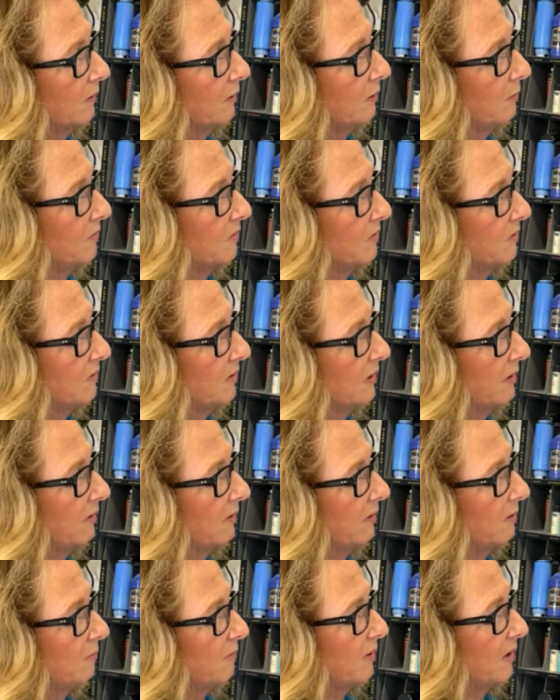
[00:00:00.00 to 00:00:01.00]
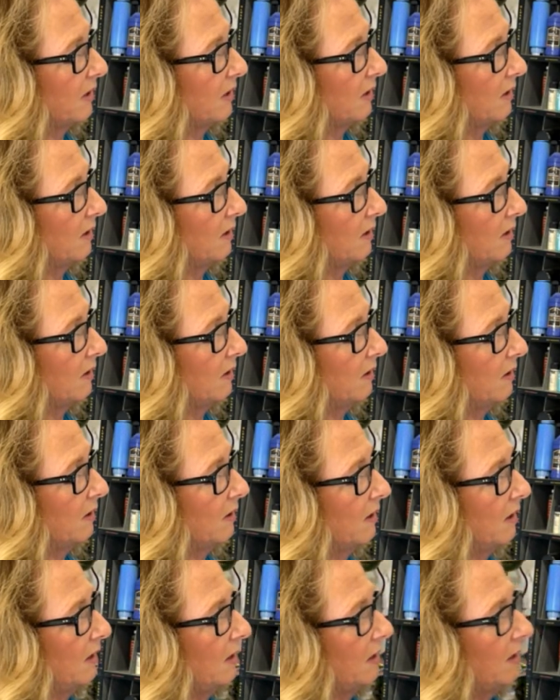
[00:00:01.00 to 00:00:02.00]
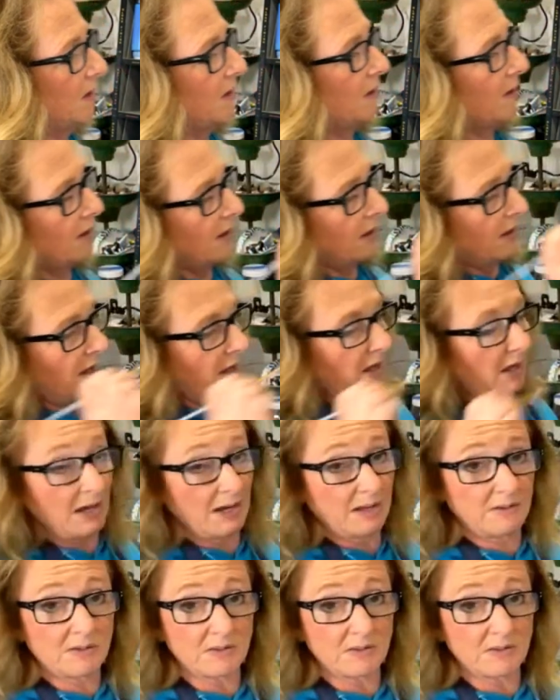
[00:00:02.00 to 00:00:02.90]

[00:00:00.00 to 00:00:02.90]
I'm sorry, my hand